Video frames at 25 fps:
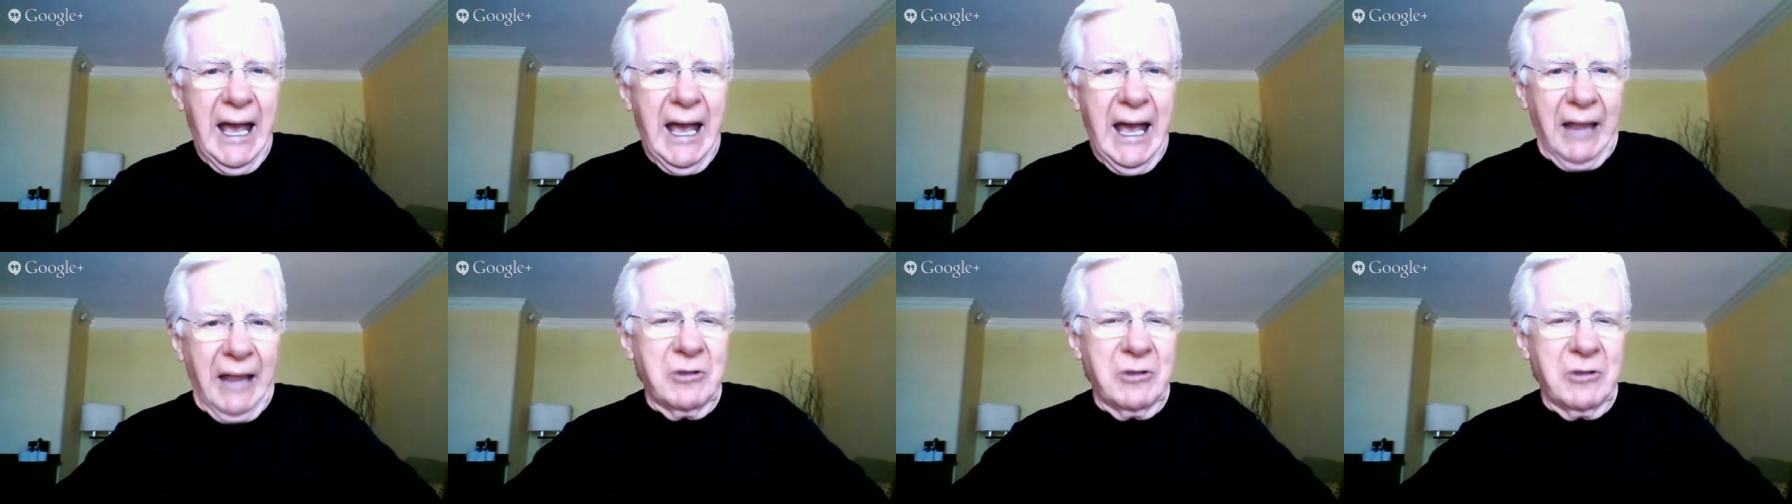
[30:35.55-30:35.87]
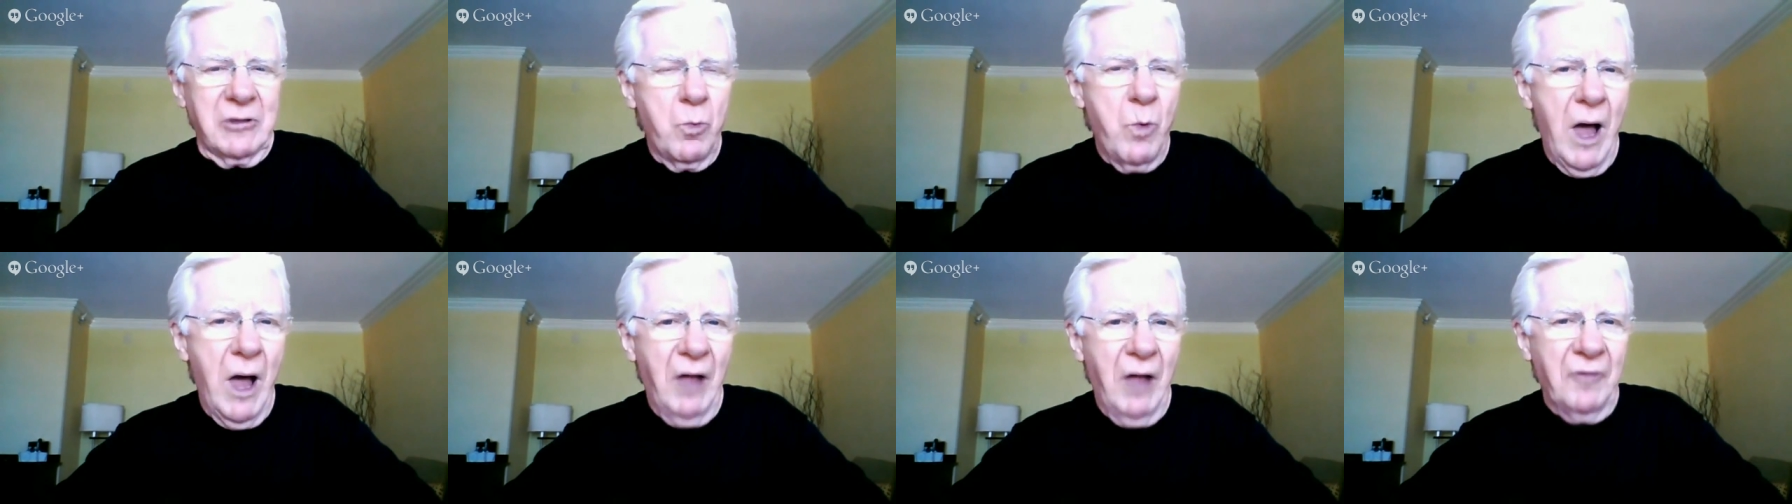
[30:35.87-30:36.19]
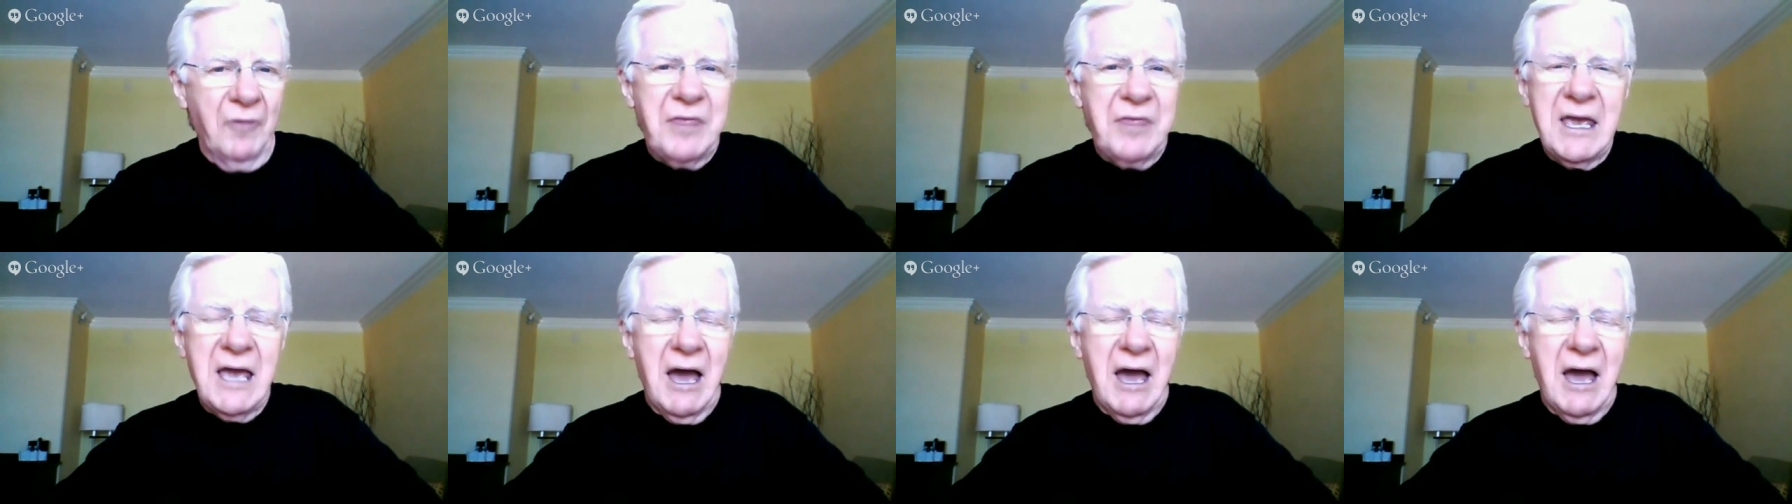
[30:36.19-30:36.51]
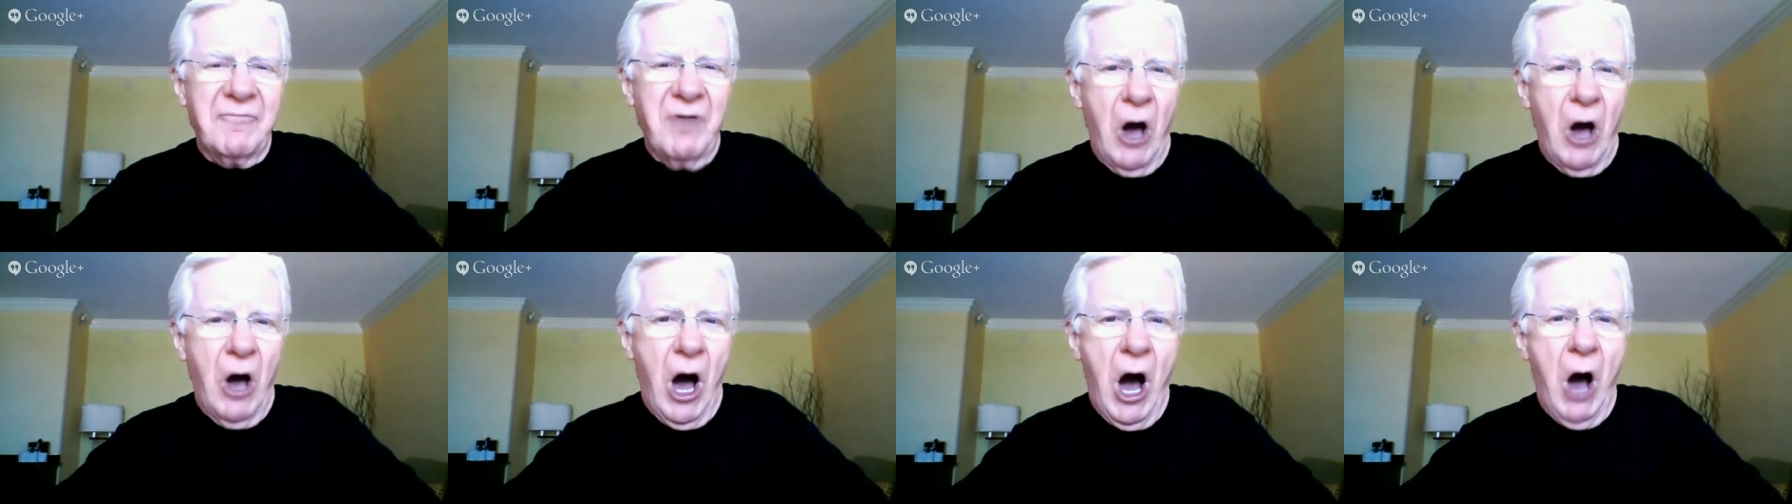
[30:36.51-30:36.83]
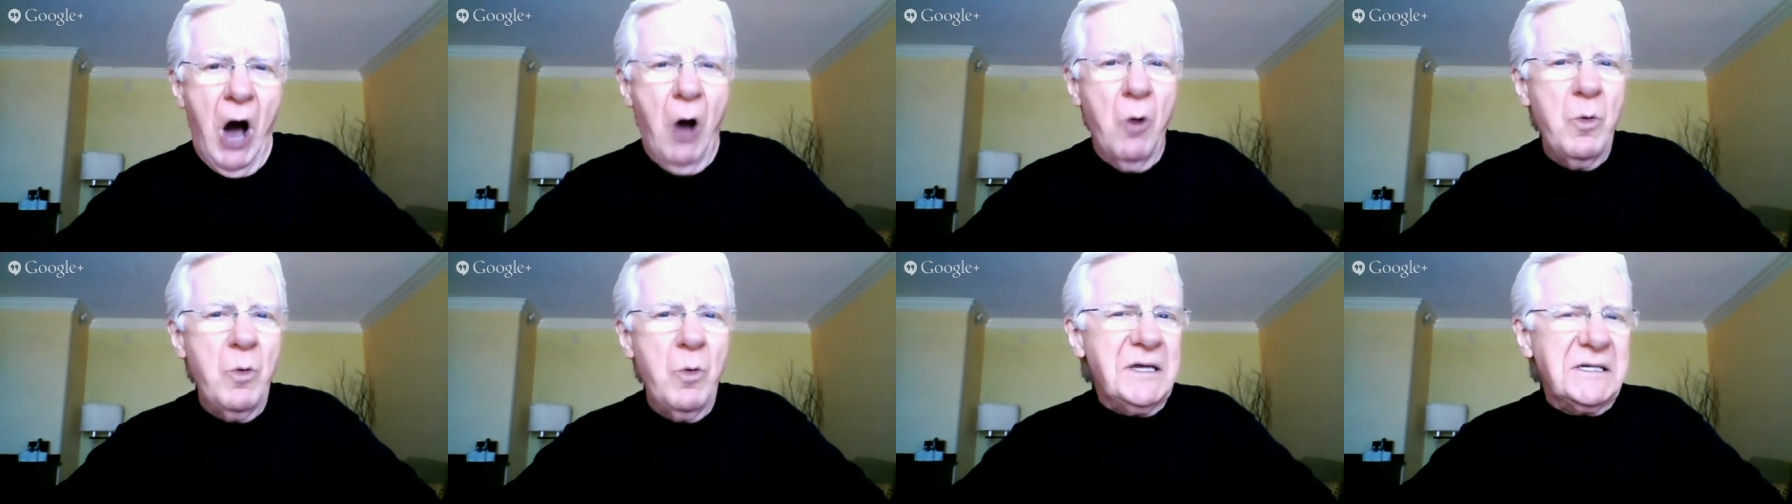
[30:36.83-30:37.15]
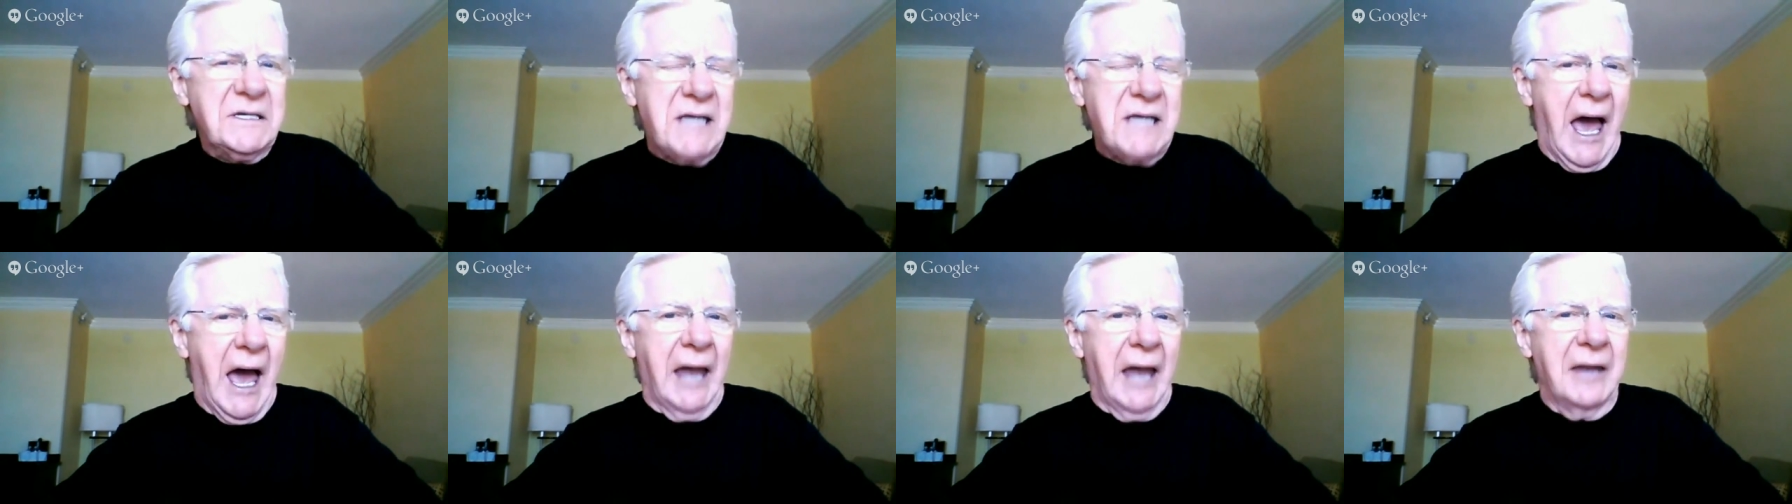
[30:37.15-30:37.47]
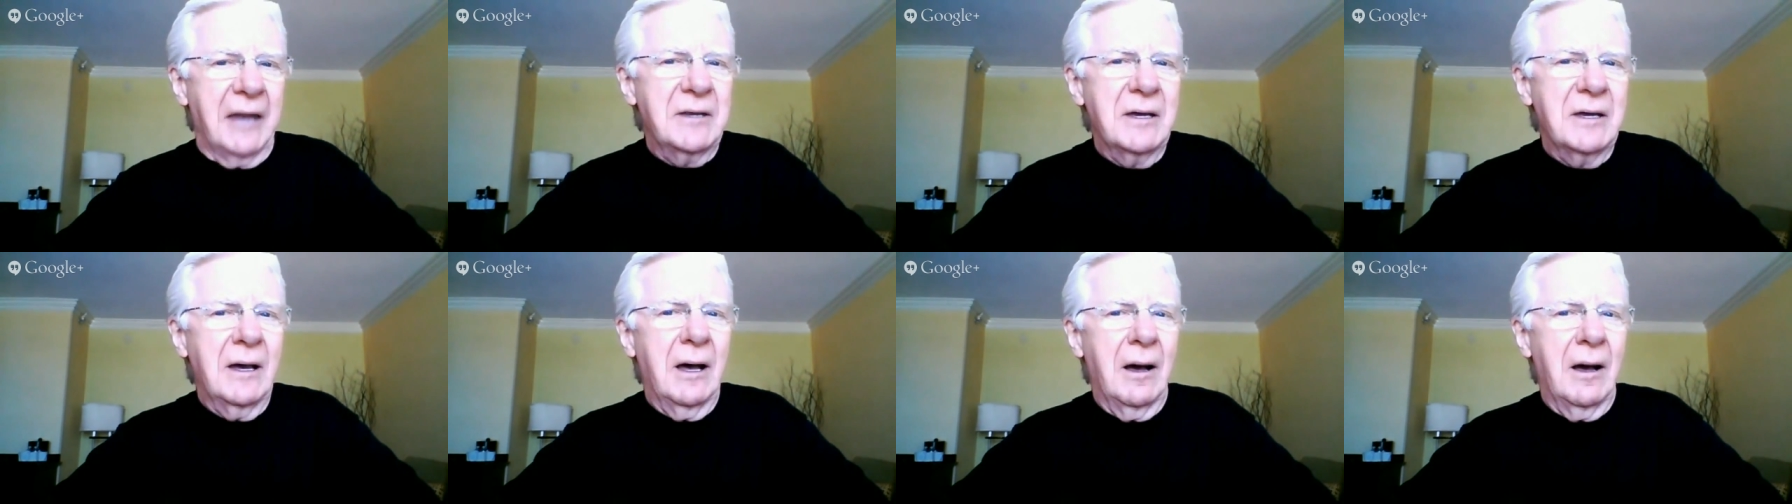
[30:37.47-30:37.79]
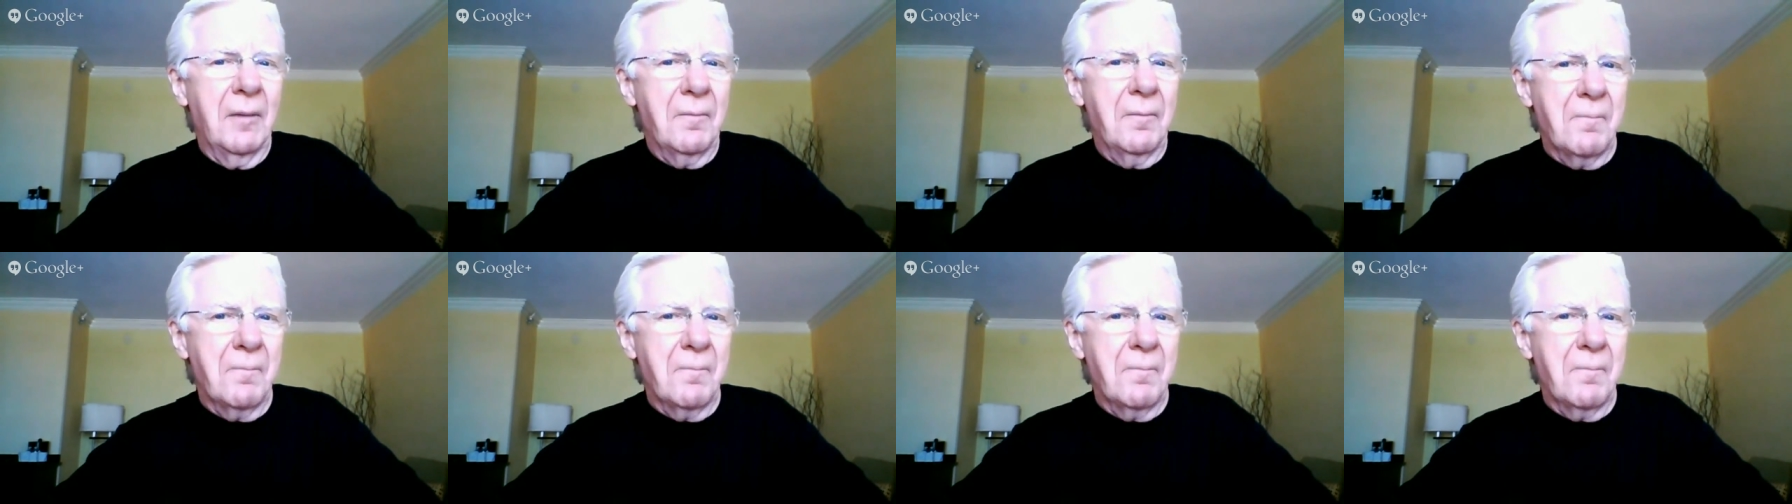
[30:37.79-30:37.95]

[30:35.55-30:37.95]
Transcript: And the wealthy have always had